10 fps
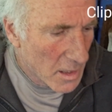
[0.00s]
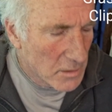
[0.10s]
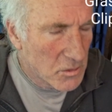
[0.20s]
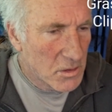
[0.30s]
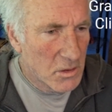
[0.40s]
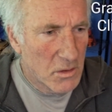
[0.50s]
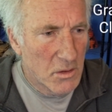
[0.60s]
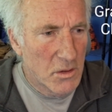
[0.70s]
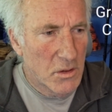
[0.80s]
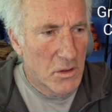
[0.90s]
It's
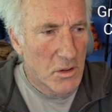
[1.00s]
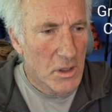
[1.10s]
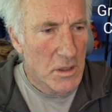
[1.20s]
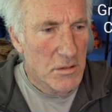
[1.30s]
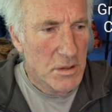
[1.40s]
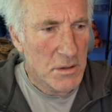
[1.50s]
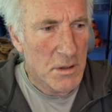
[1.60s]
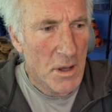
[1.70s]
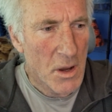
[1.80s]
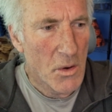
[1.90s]
good to
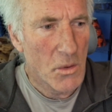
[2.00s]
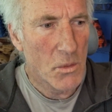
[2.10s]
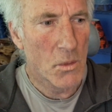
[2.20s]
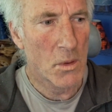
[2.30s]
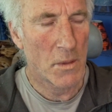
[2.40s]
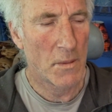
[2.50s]
know